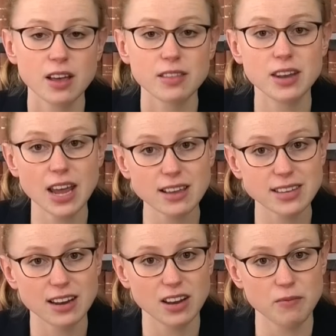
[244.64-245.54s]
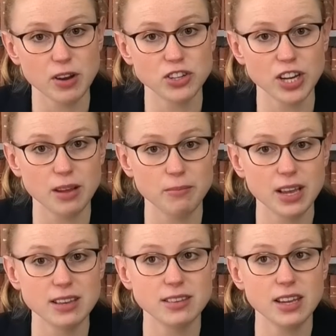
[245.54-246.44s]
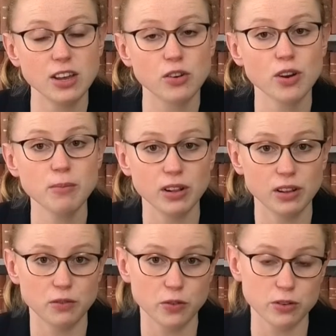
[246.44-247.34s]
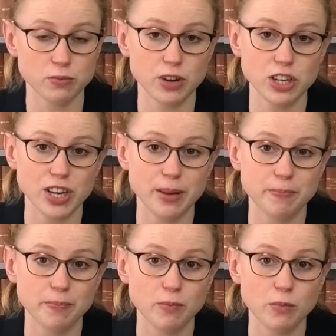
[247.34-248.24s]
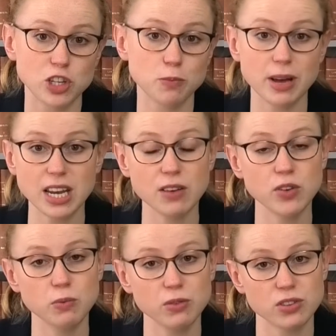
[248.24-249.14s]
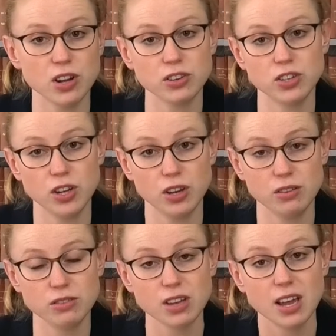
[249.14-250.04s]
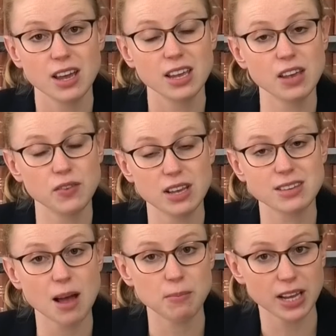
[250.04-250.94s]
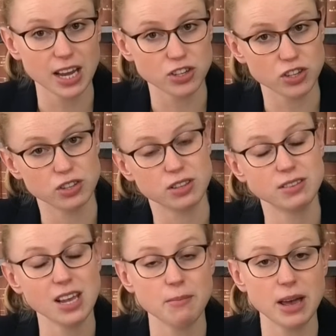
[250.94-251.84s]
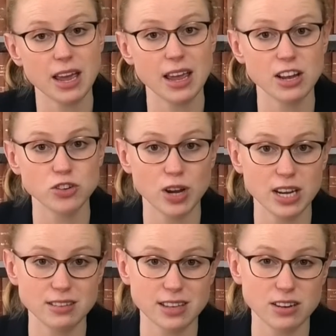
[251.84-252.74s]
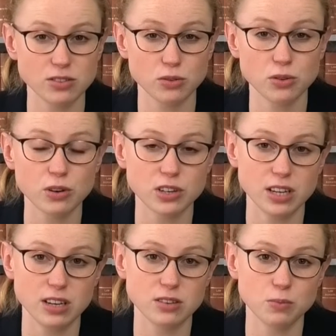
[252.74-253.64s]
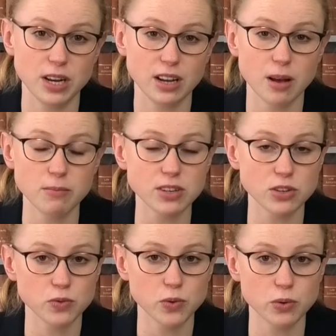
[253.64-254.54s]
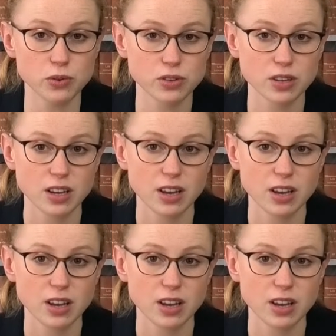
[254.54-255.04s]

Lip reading: The next headline regime is the criminal enforcement regime, which many of you will start to use, given its application to the CMA and trading standards authorities when it comes into force.